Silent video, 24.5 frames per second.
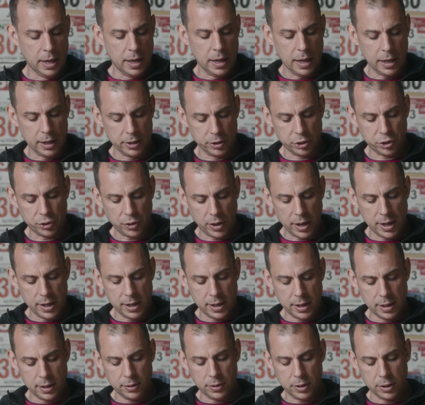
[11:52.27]
In
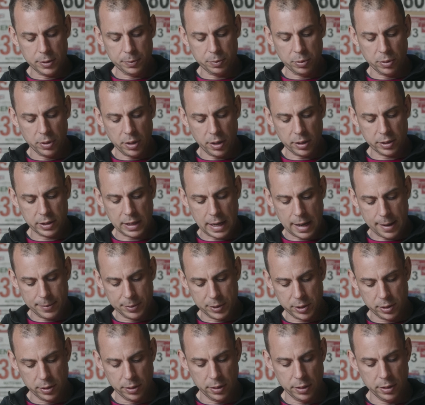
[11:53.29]
training, this product's
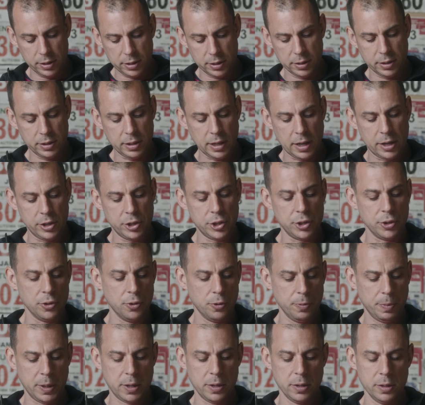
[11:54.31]
absolutely sensational,
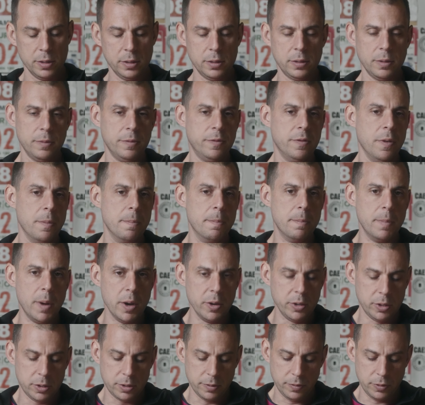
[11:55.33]
because for
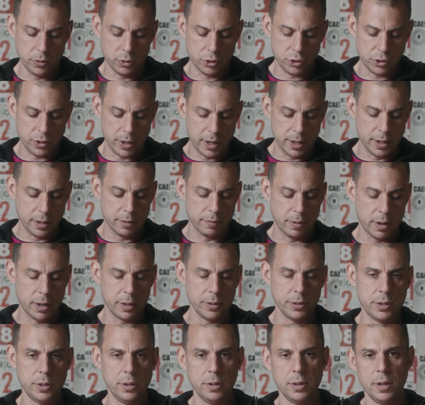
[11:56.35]
most of your training
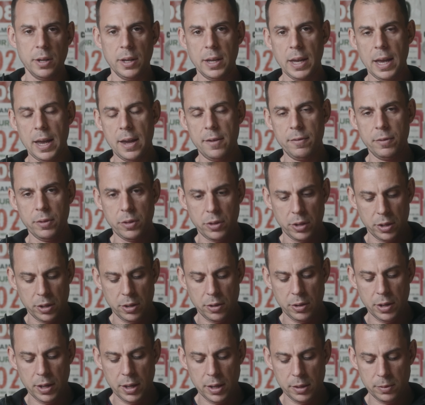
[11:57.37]
runs, you can get everything
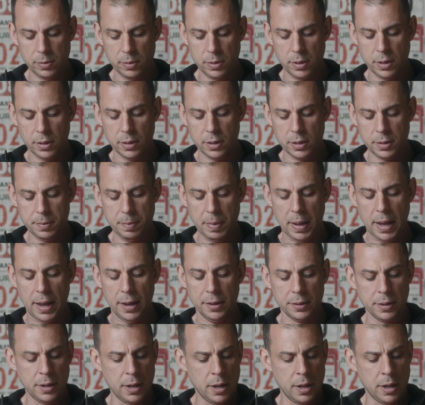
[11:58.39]
you need within this band.